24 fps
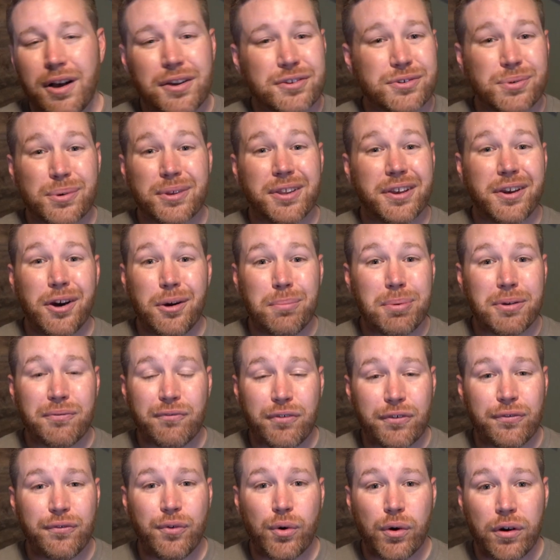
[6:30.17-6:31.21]
I was really hoping
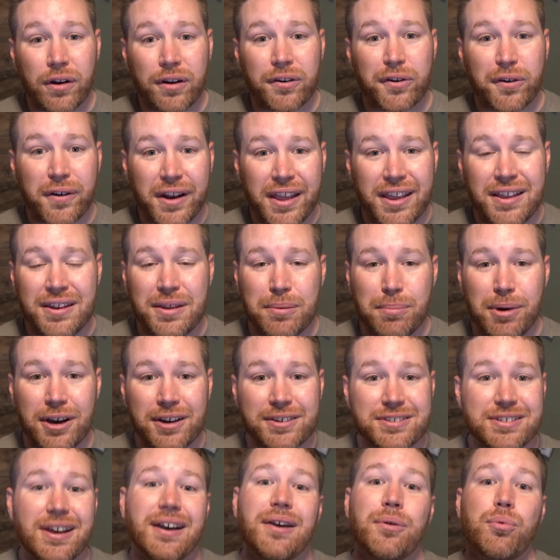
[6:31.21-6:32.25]
for 480
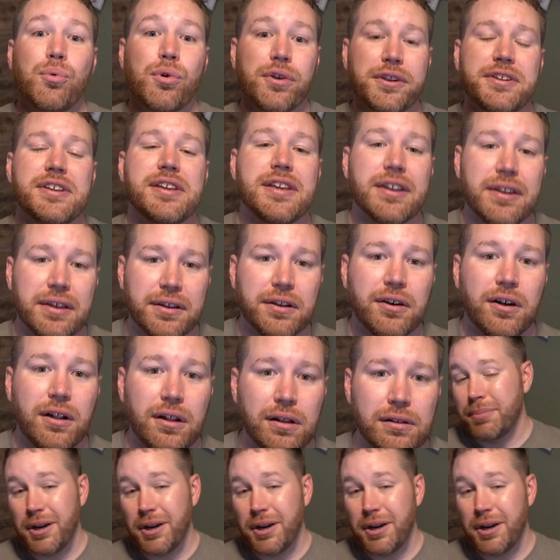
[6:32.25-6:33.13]
bucks I would get it all.